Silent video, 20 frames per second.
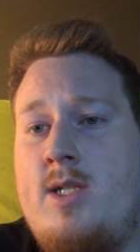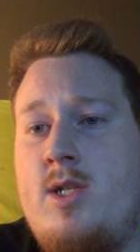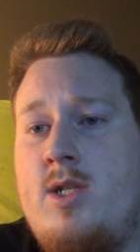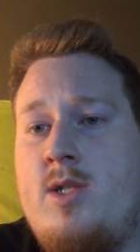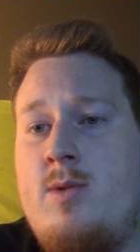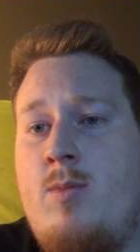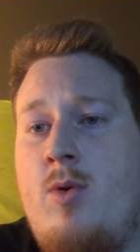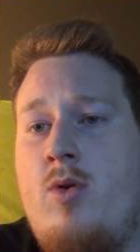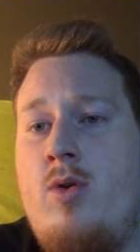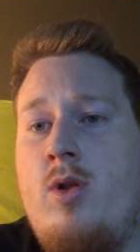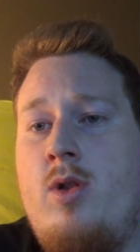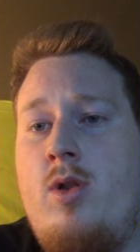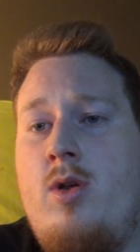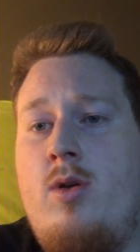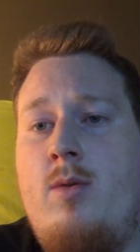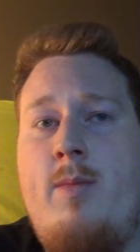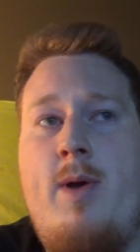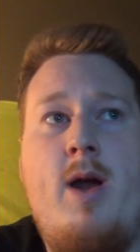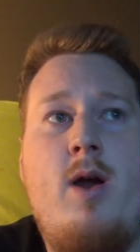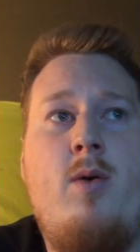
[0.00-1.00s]
to smoke a
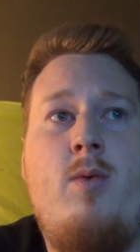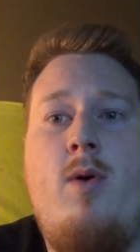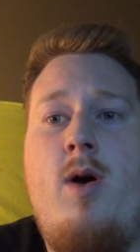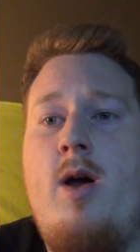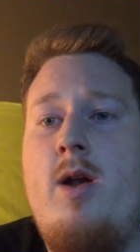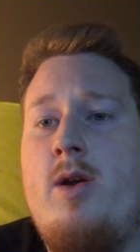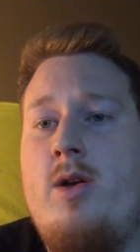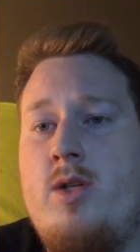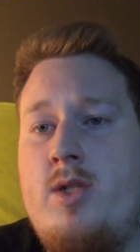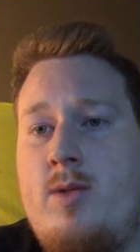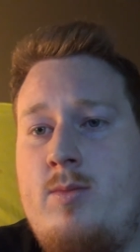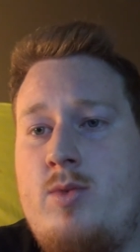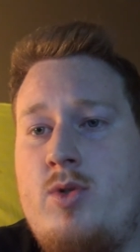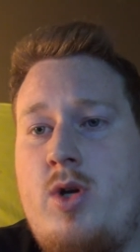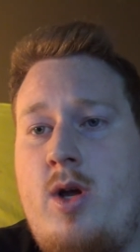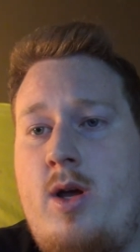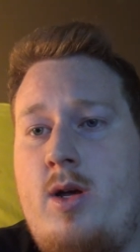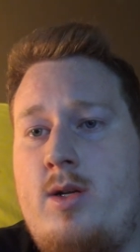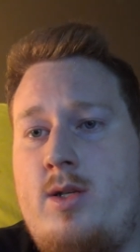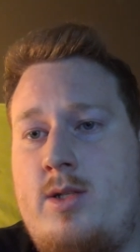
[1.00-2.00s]
little marijuana or some
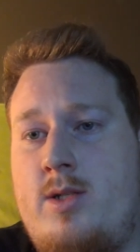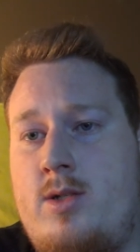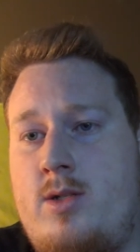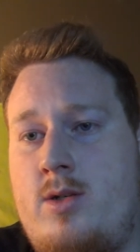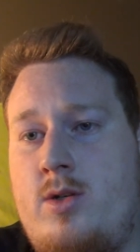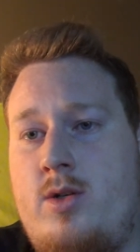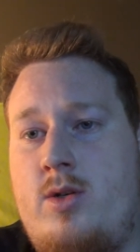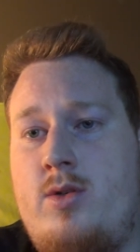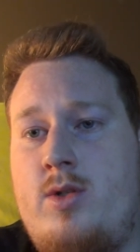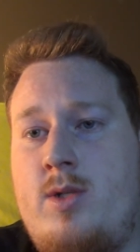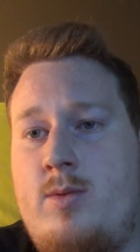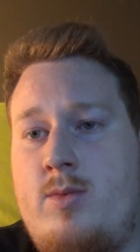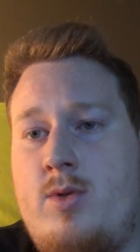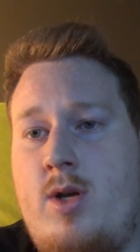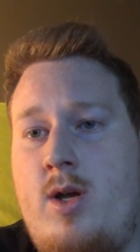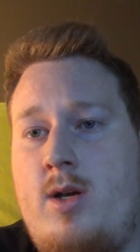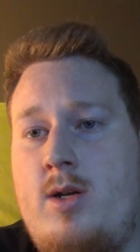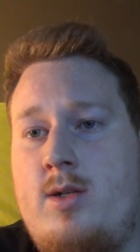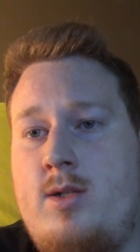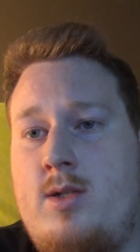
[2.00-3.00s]
drugs, or do some
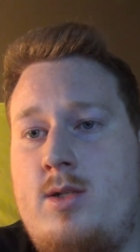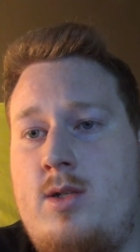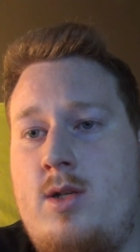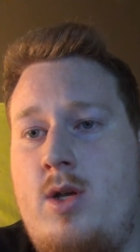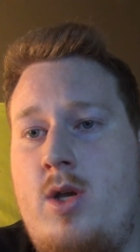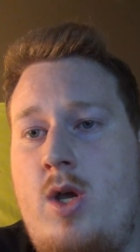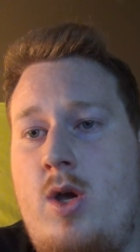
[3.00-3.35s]
drugs,